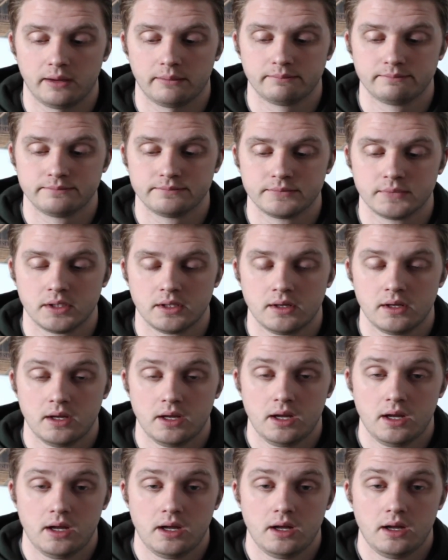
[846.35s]
Yeah.
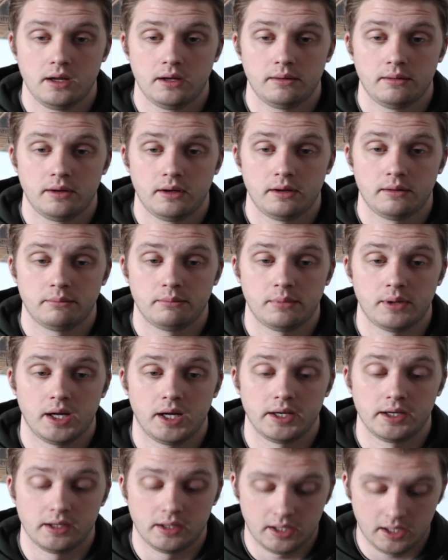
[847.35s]

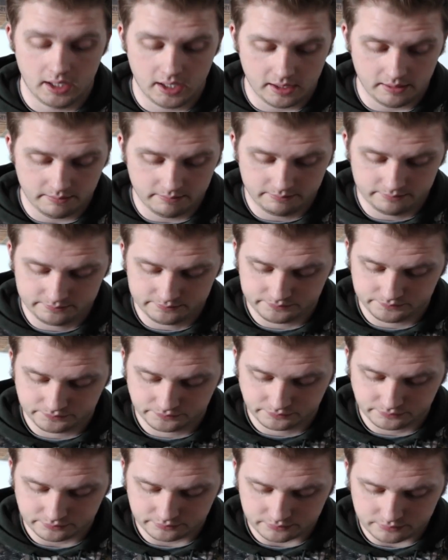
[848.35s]
But, I
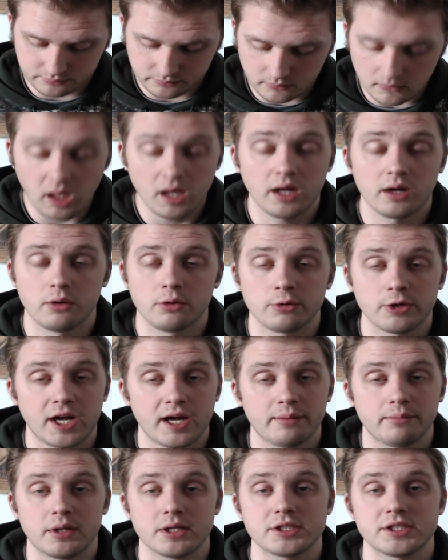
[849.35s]

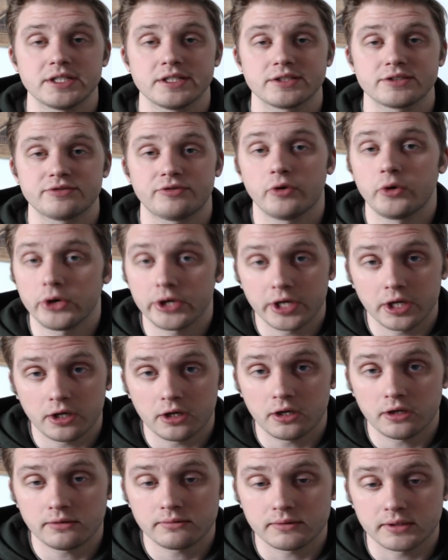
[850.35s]
don't got much else
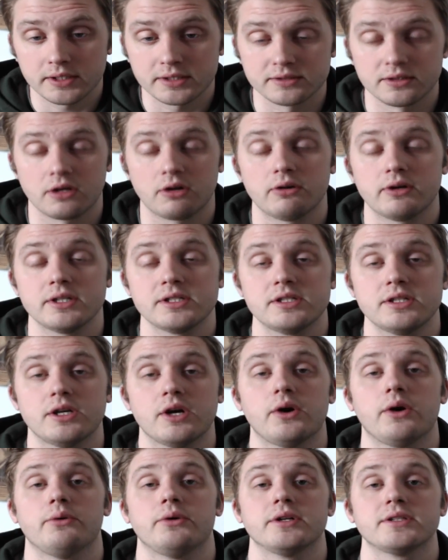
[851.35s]
for y'all. As
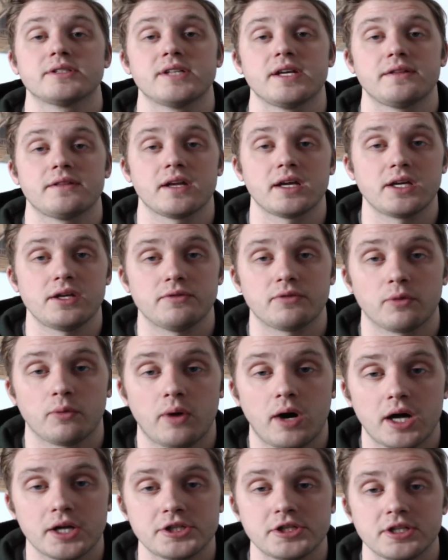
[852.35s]
always, you know, I want to say
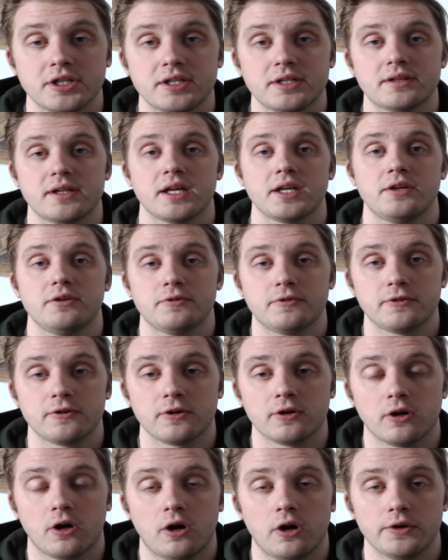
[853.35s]
thank you for watching. Thank
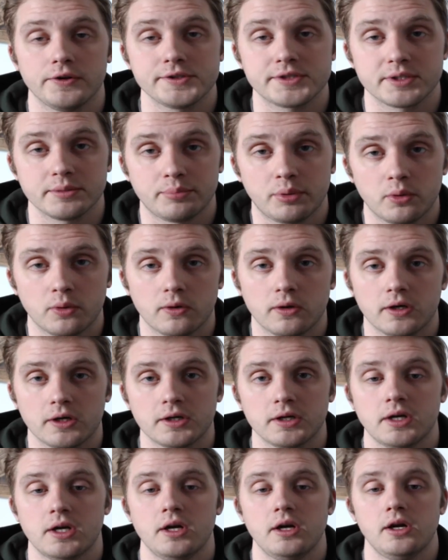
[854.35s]
you for all the
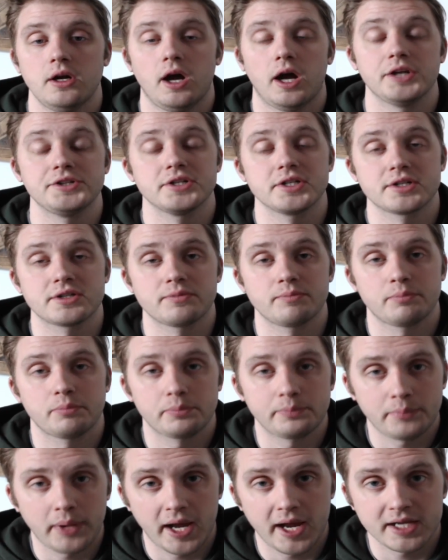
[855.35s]
support. I
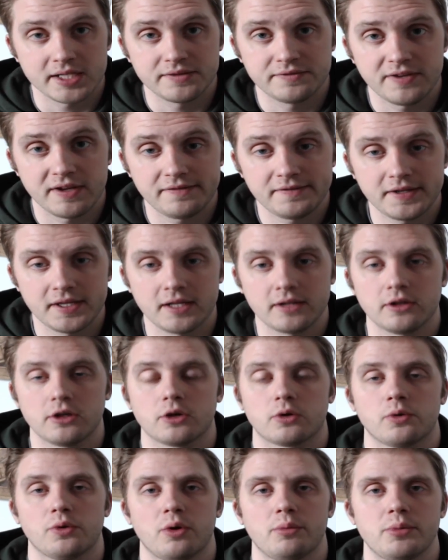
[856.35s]
just passed
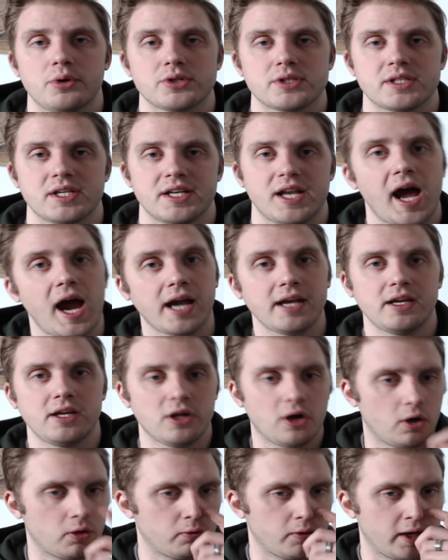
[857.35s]
50, and look, we're almost to
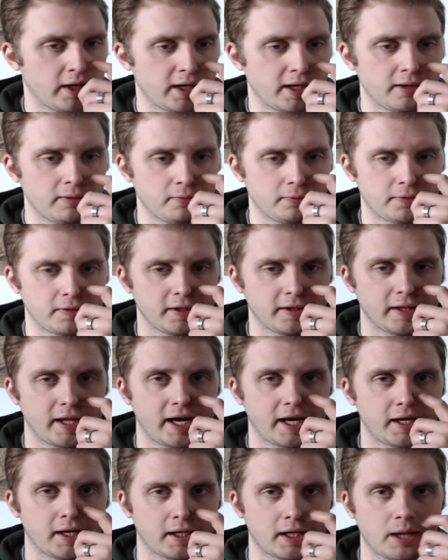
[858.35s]
90 already
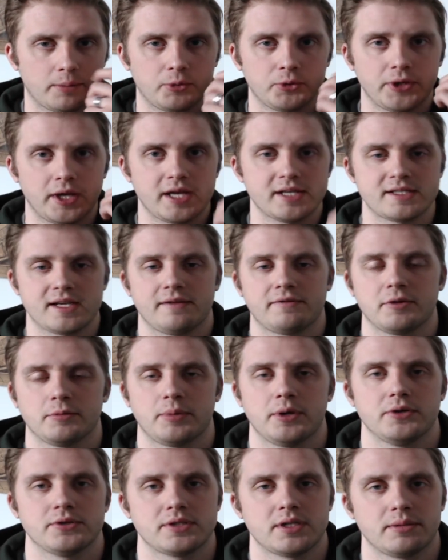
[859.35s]
within like a couple
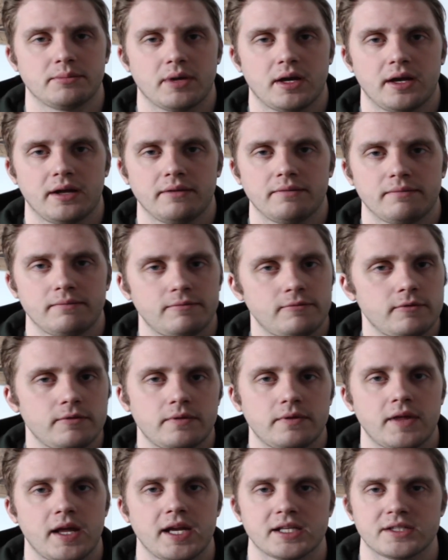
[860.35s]
days after posting my
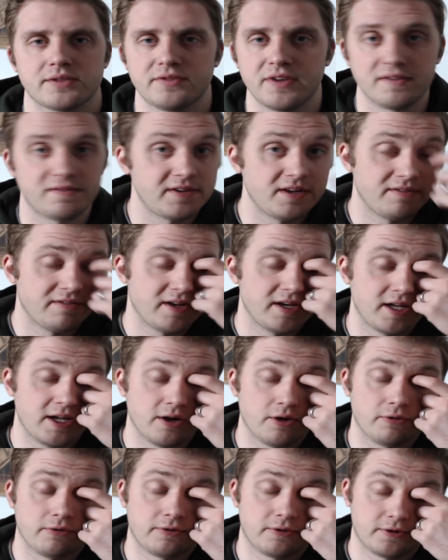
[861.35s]
thanks 50
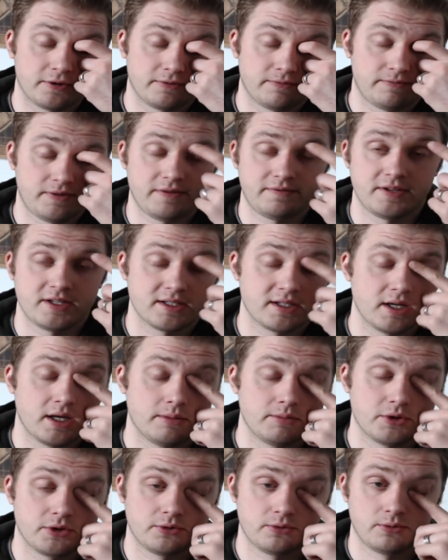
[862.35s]
video for
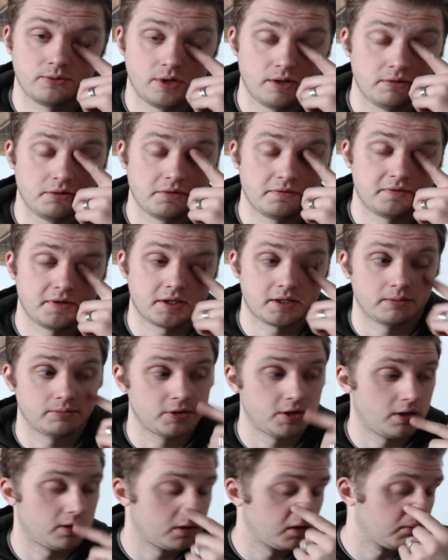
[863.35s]
50 subs or whatever the
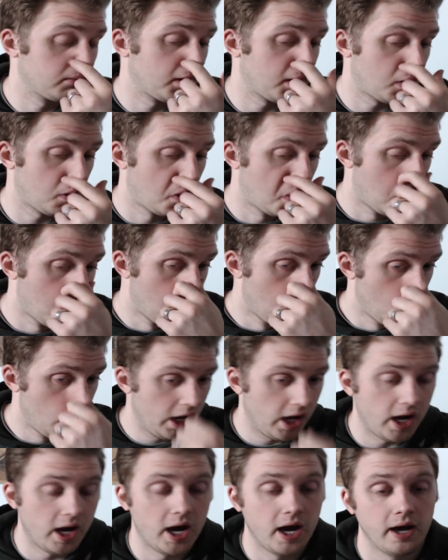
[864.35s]
fuck I'm talking about.
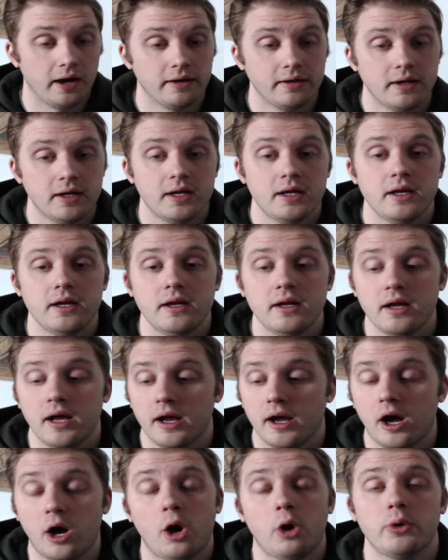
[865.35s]

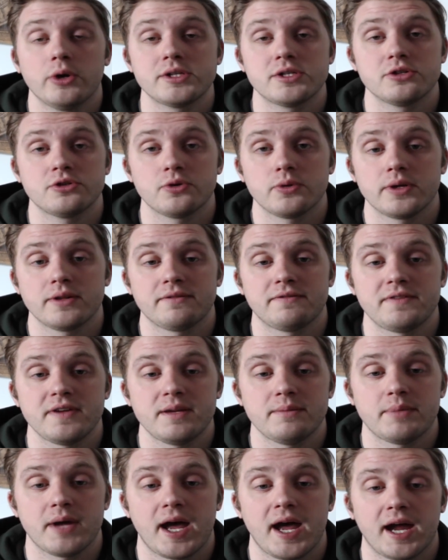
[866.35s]
Always
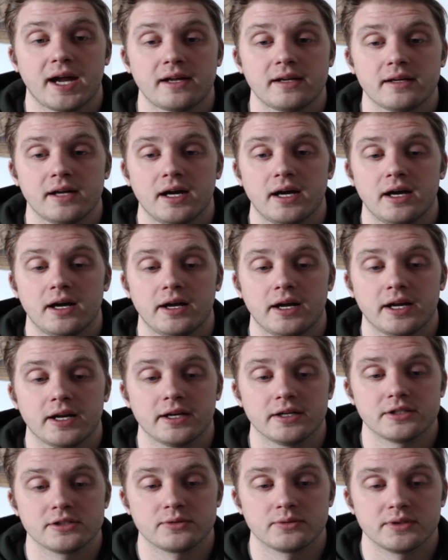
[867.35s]
enjoy the feedback,
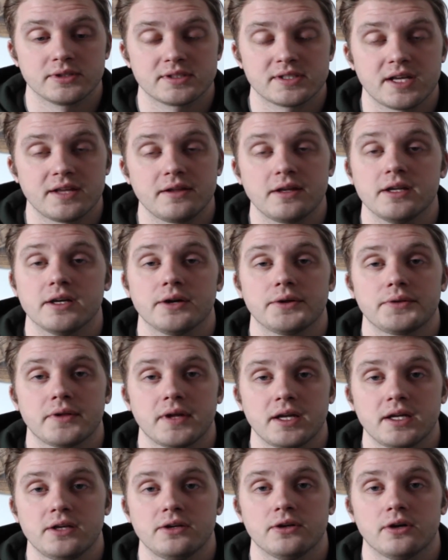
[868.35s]
and I just want to say,
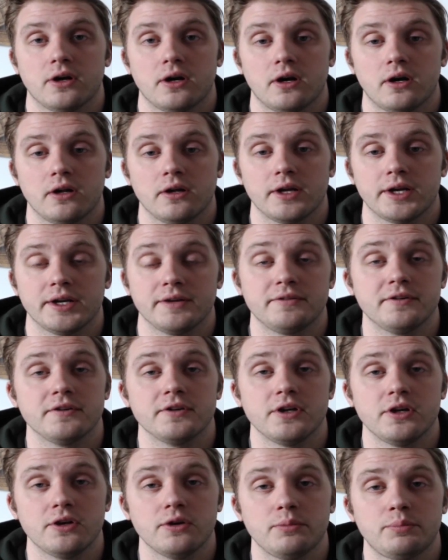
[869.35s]
you know, thank you to all.
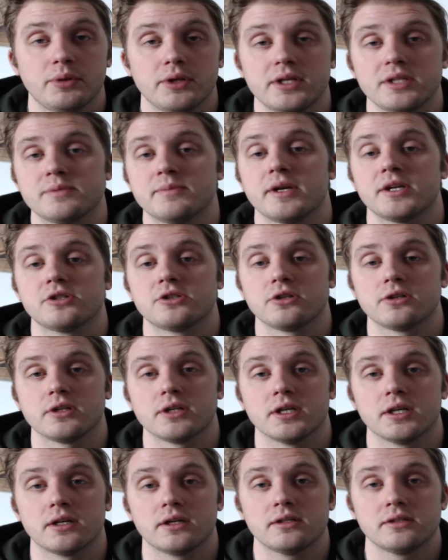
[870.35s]
And if you're new, please
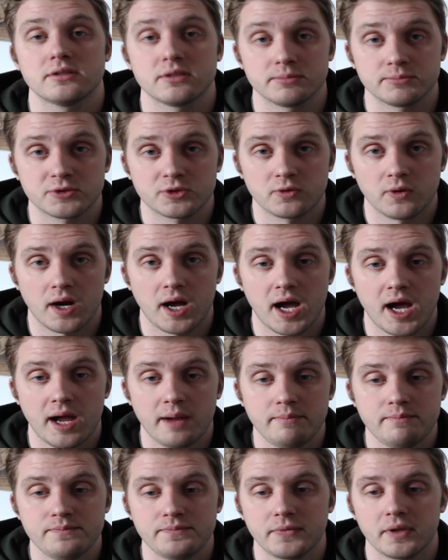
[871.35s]
make sure to
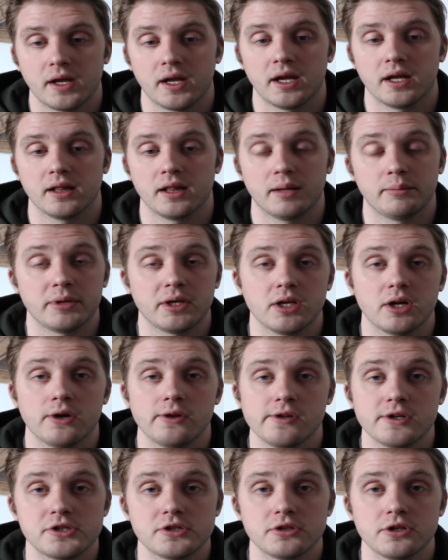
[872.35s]
subscribe and
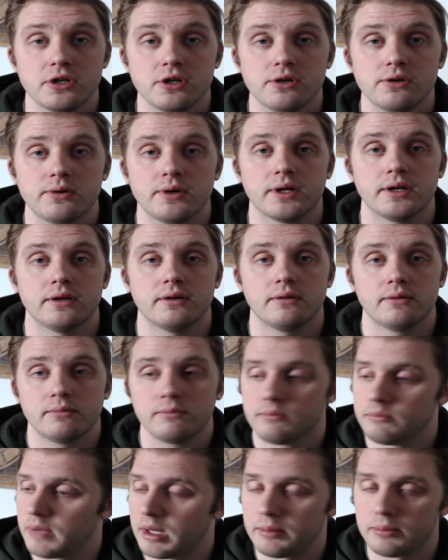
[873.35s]
let me know that you're new,
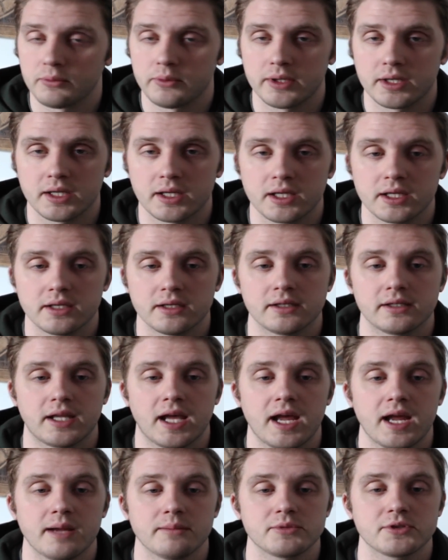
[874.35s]
and maybe we can
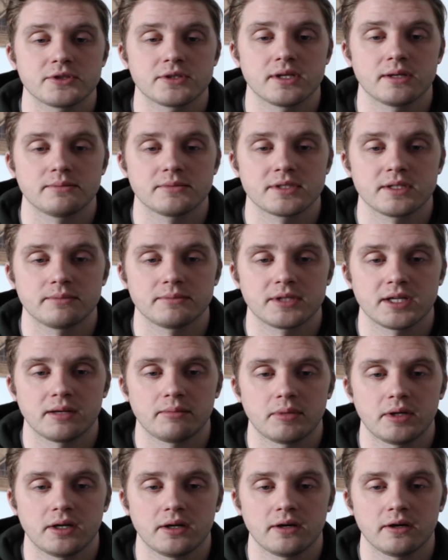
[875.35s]
get in games or something
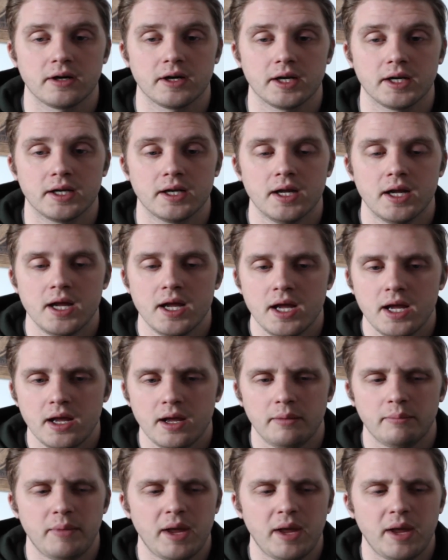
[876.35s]
sometime here, and